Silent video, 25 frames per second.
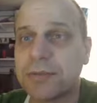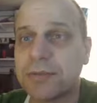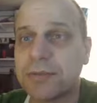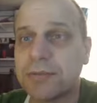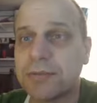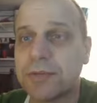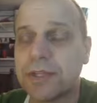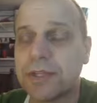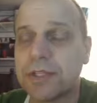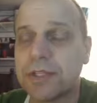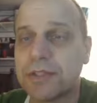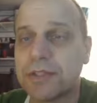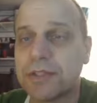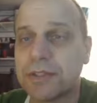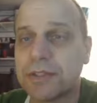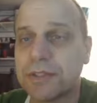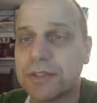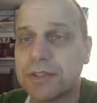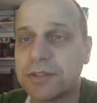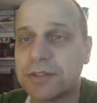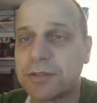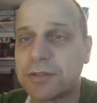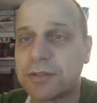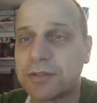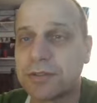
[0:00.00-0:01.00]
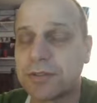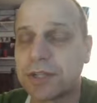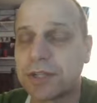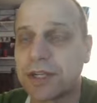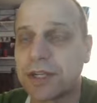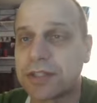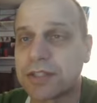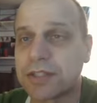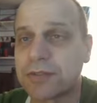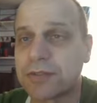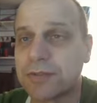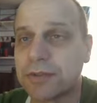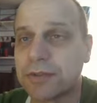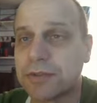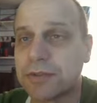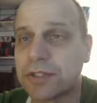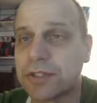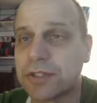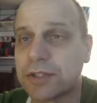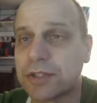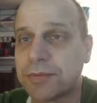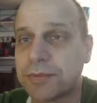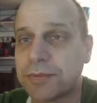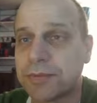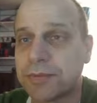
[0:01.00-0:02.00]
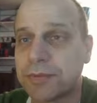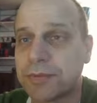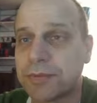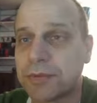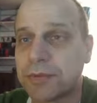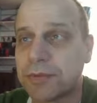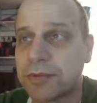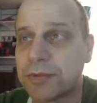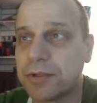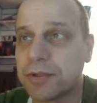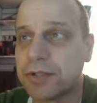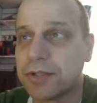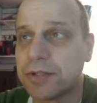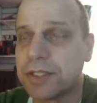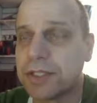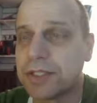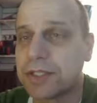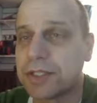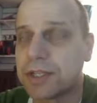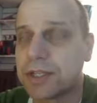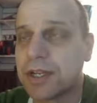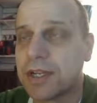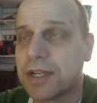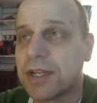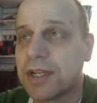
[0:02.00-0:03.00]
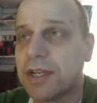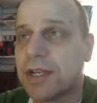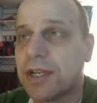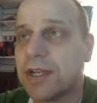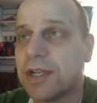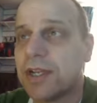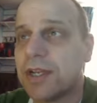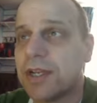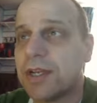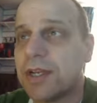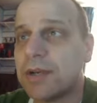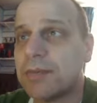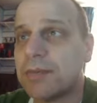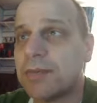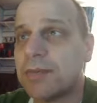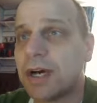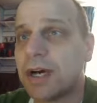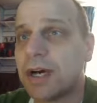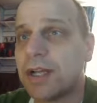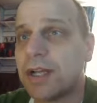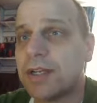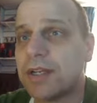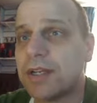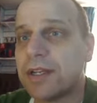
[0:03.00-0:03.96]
what total cost of ownership of a computer is. But